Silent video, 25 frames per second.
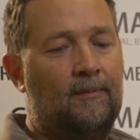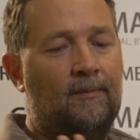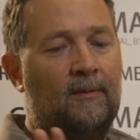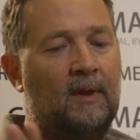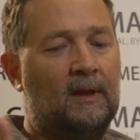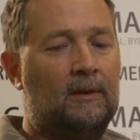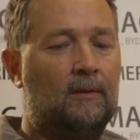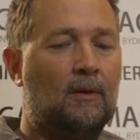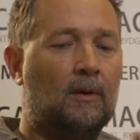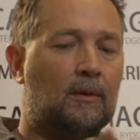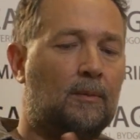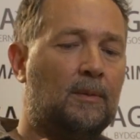
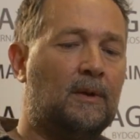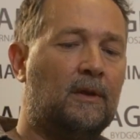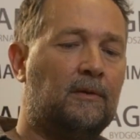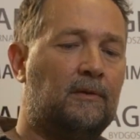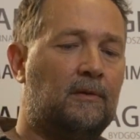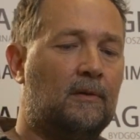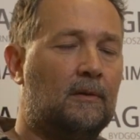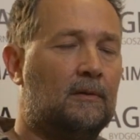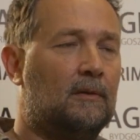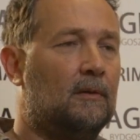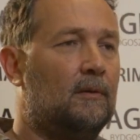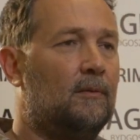they took me a
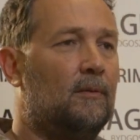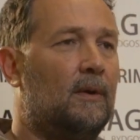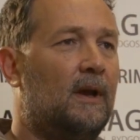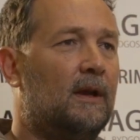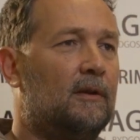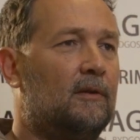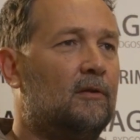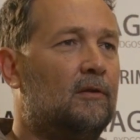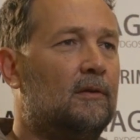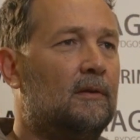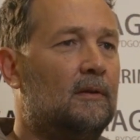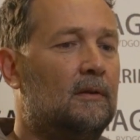certain
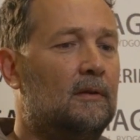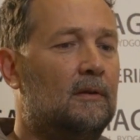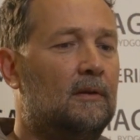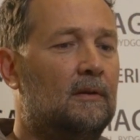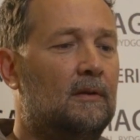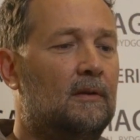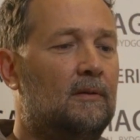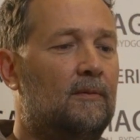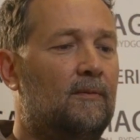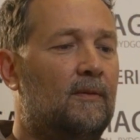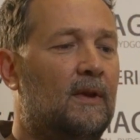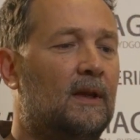
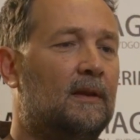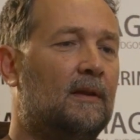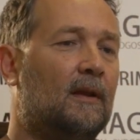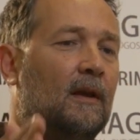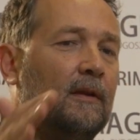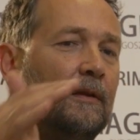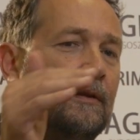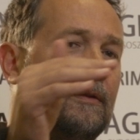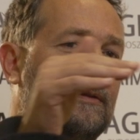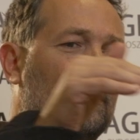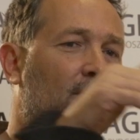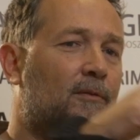direction, and then
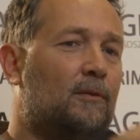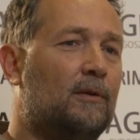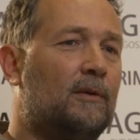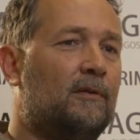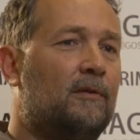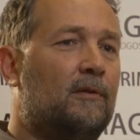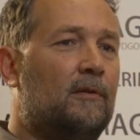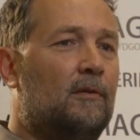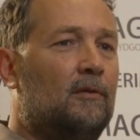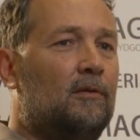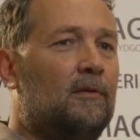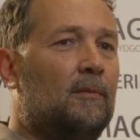I
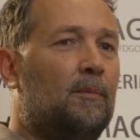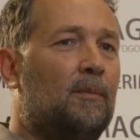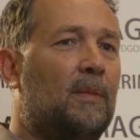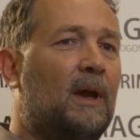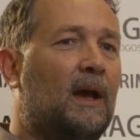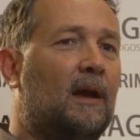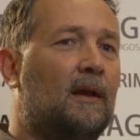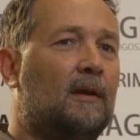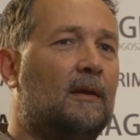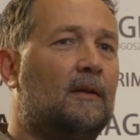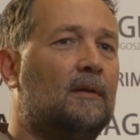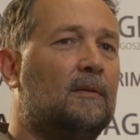transitioned
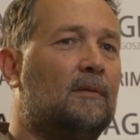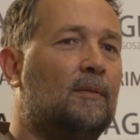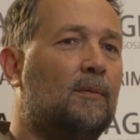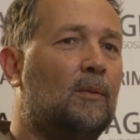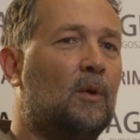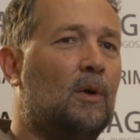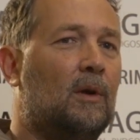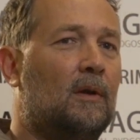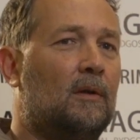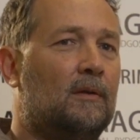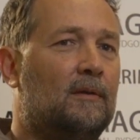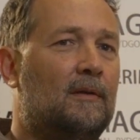back into
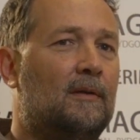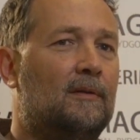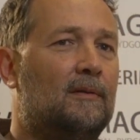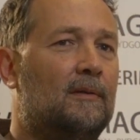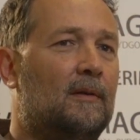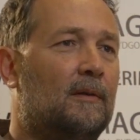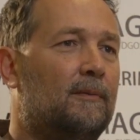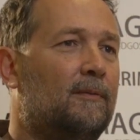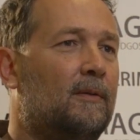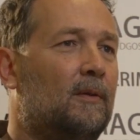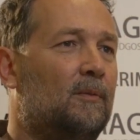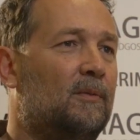more
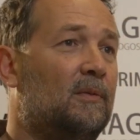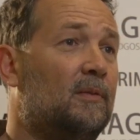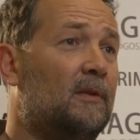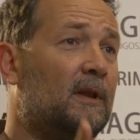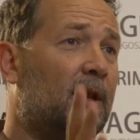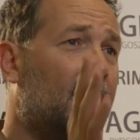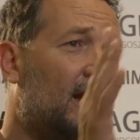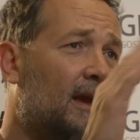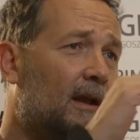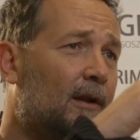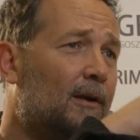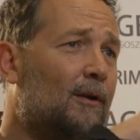artistic films
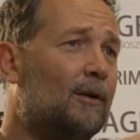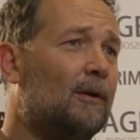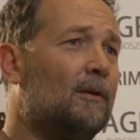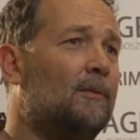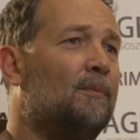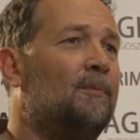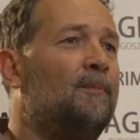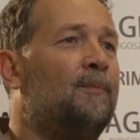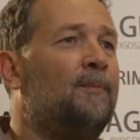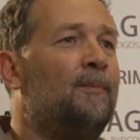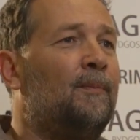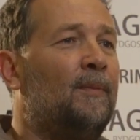
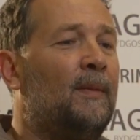later.